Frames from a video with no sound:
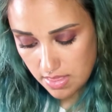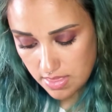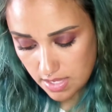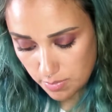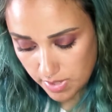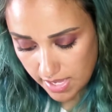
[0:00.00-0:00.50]

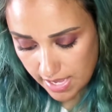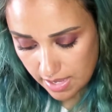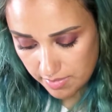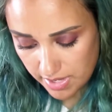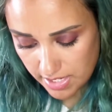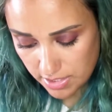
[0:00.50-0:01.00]
Then we
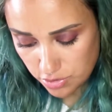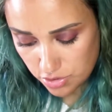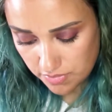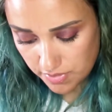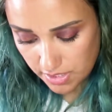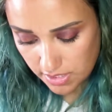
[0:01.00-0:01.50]
have
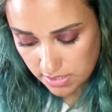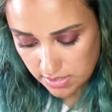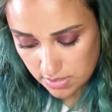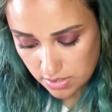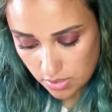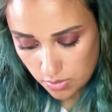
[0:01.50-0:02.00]

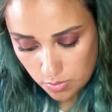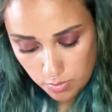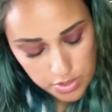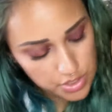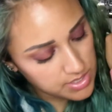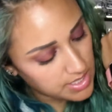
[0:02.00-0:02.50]
Intravenous,
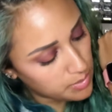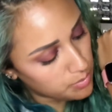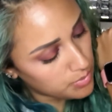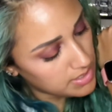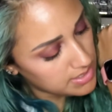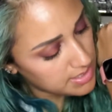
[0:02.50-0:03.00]
which is a
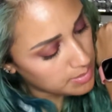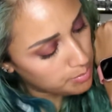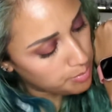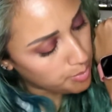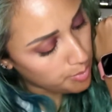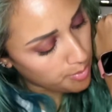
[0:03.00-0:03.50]
rusty
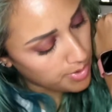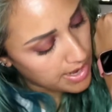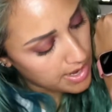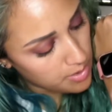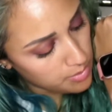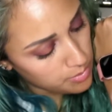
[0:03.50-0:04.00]

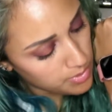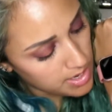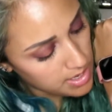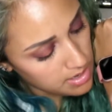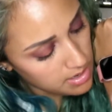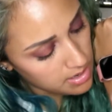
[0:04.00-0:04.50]
brown
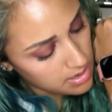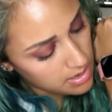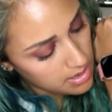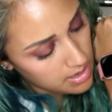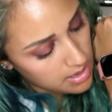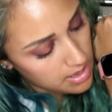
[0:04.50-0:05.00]
red,
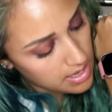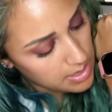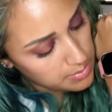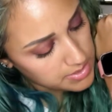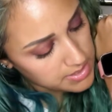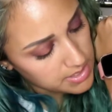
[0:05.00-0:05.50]
I
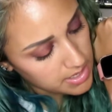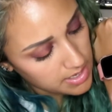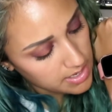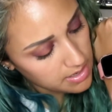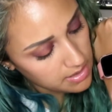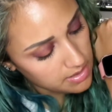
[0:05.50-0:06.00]
would
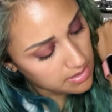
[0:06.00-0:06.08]
say.